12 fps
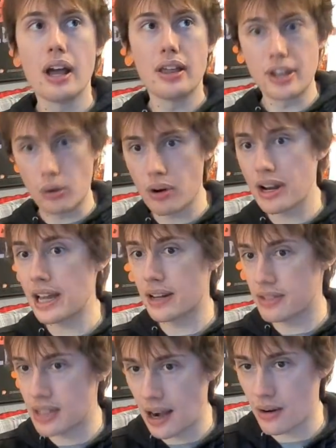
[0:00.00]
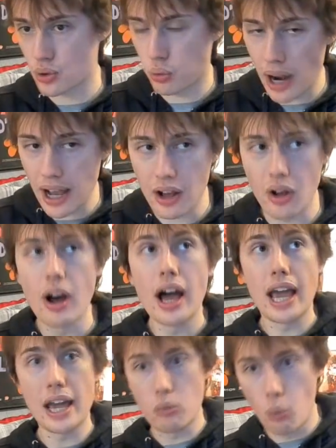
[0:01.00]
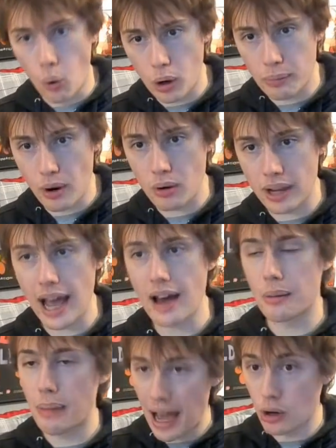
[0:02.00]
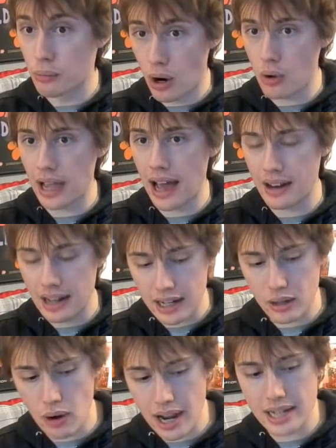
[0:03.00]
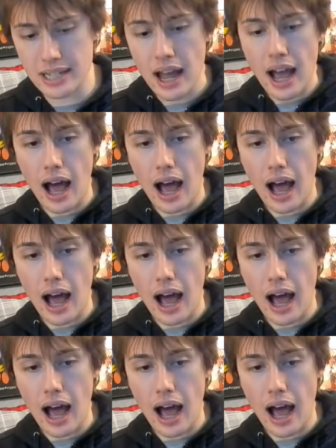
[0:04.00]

There were natives there as well. A war broke out, a battle broke out at any rate.